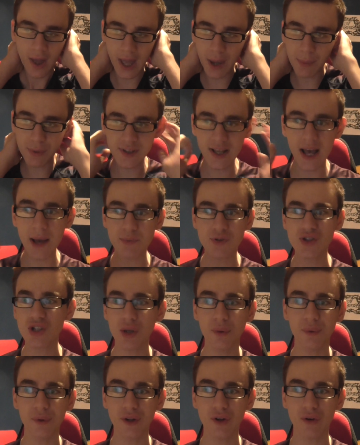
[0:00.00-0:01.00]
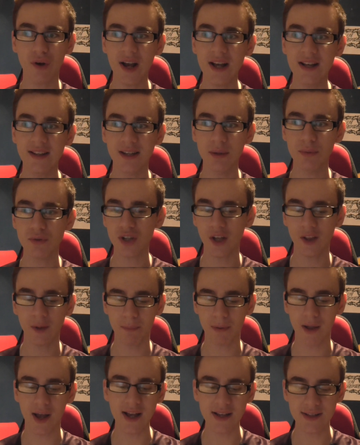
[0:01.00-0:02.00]
absolutely crazy. It was like the
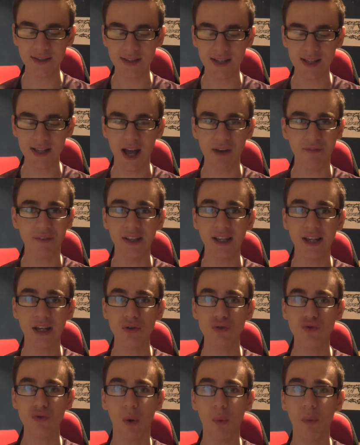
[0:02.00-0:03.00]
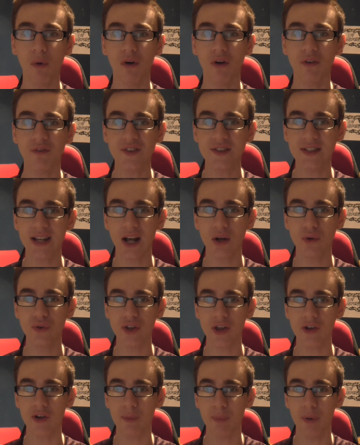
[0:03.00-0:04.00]
players didn't have any control of the
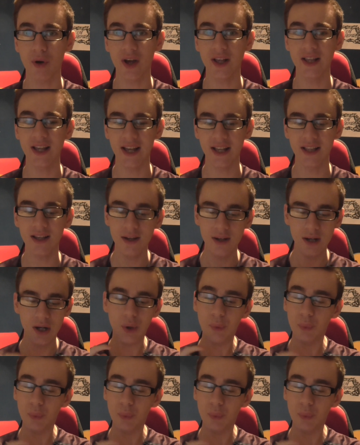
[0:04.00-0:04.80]
tackles that they were putting in.